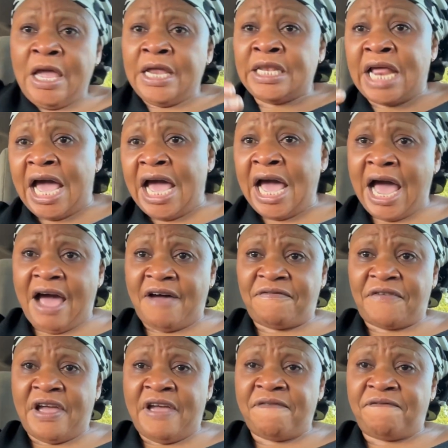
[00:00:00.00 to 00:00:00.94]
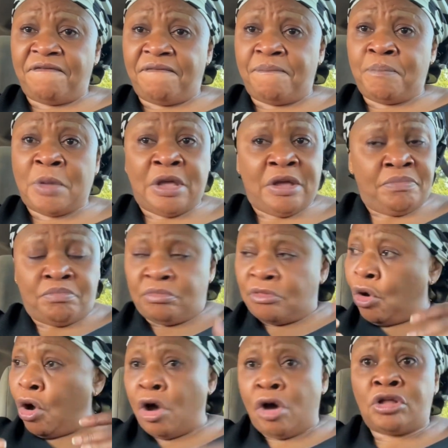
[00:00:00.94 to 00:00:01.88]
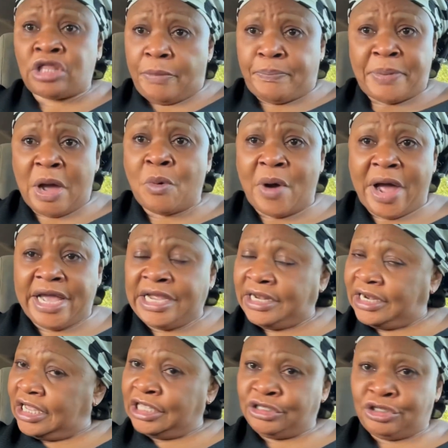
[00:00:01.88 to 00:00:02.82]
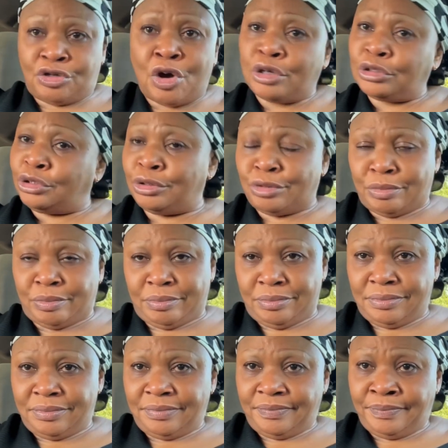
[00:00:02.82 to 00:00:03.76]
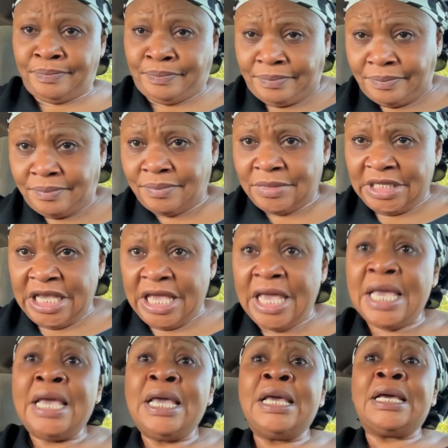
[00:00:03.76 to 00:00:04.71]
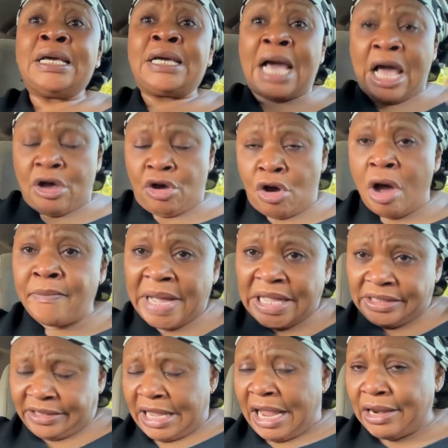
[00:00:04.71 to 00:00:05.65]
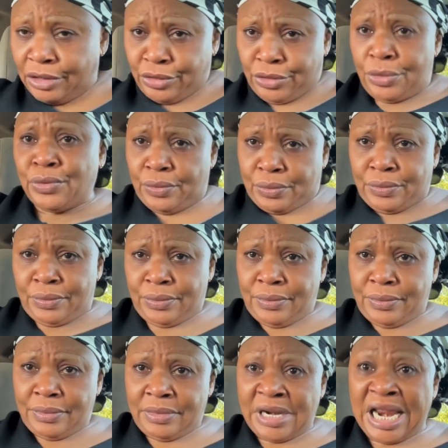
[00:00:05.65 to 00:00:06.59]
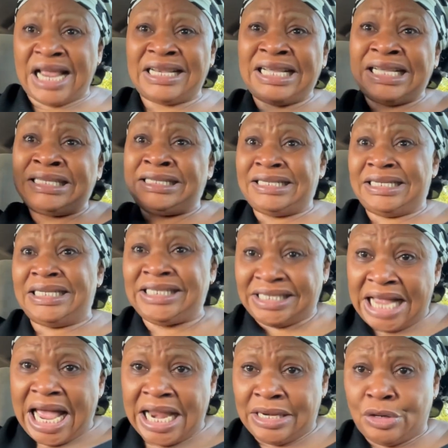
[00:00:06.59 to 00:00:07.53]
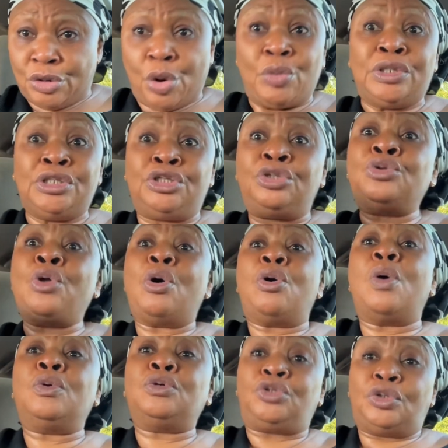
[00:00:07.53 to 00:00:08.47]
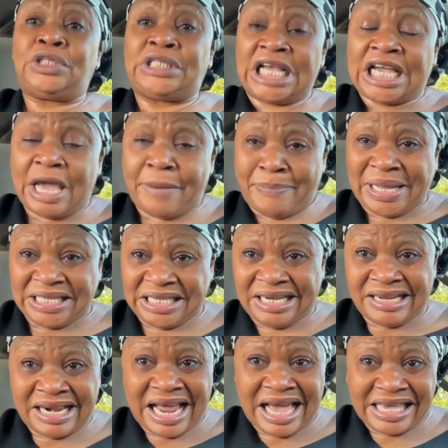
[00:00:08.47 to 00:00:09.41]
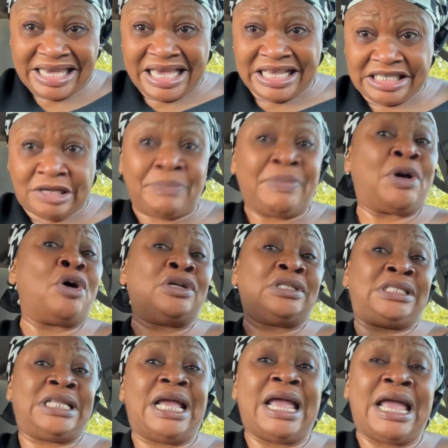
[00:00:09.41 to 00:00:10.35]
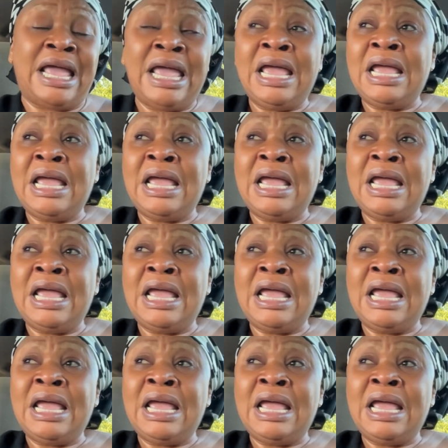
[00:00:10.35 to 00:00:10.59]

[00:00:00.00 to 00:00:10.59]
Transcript: that have all the power in his courtroom can come and tell you that he's resigning or he's not going to take a particular case because they